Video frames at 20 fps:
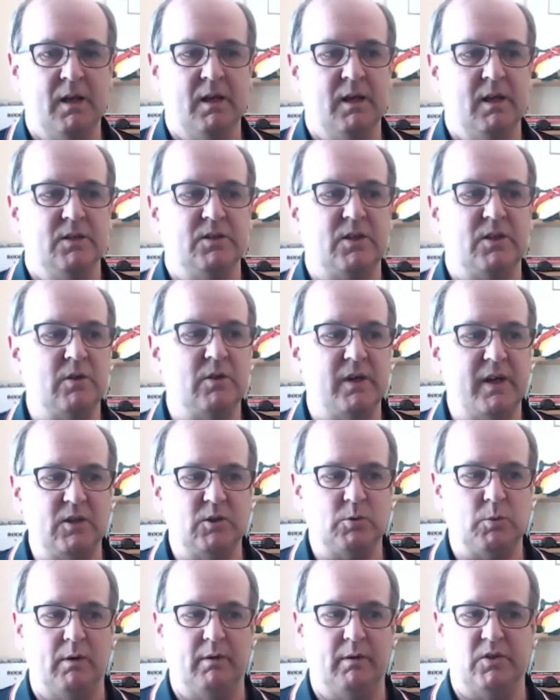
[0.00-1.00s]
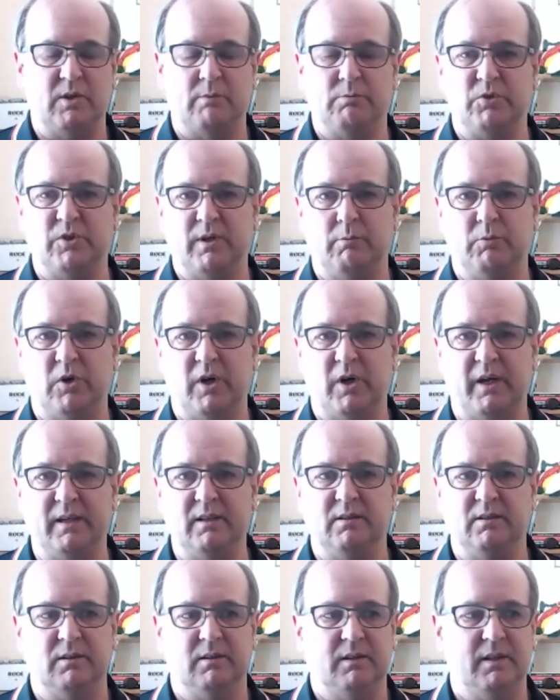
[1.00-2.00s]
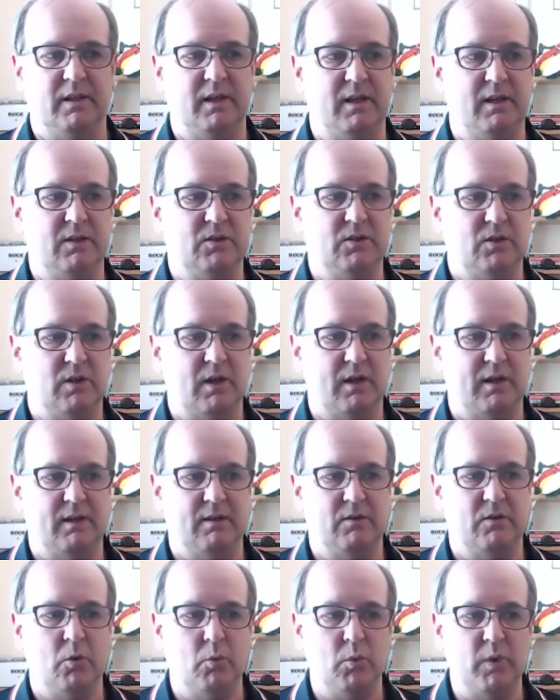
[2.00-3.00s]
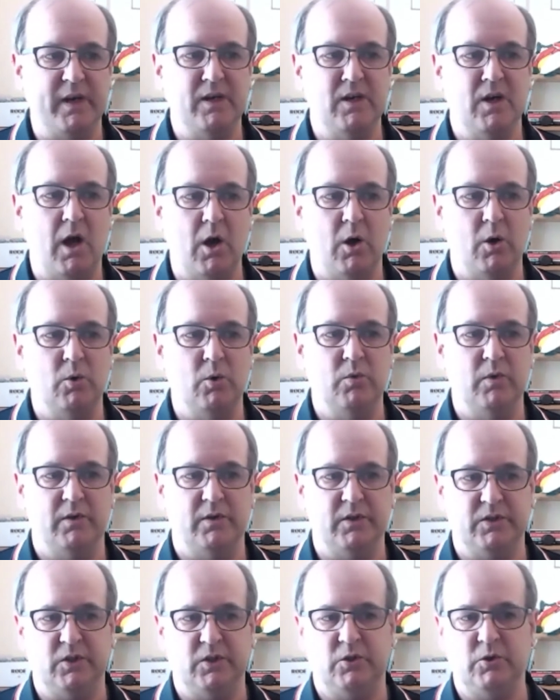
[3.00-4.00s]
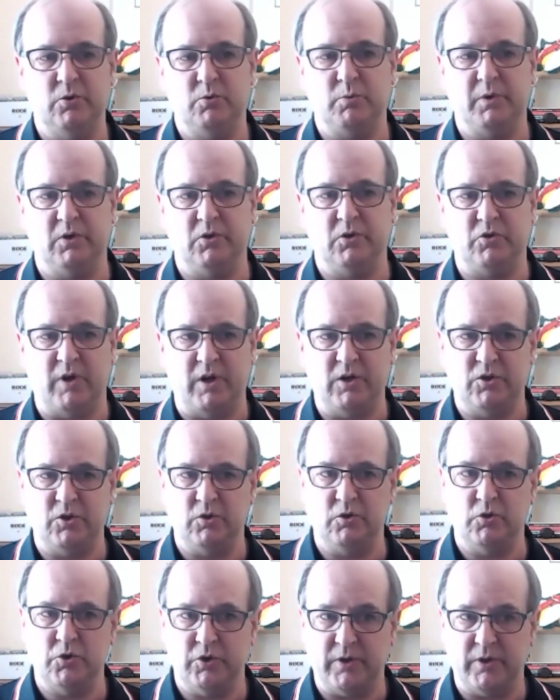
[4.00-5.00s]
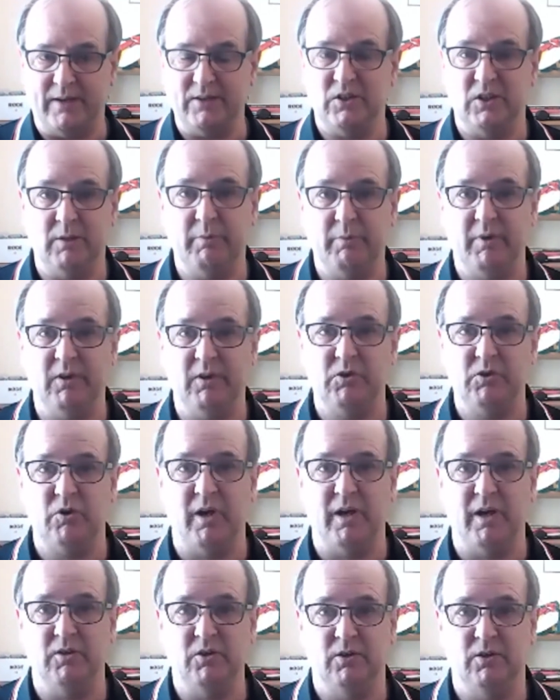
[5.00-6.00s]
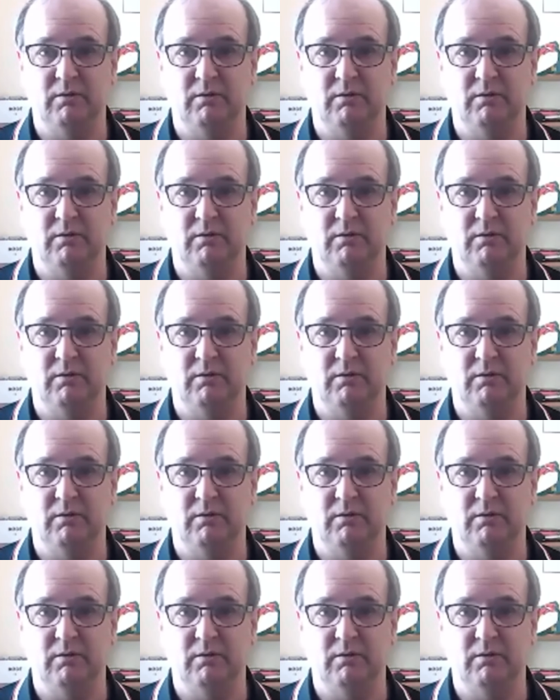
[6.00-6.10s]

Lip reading: So the next one, assumption number 8, is that we know that the tissues we are stretching should actually be stretched.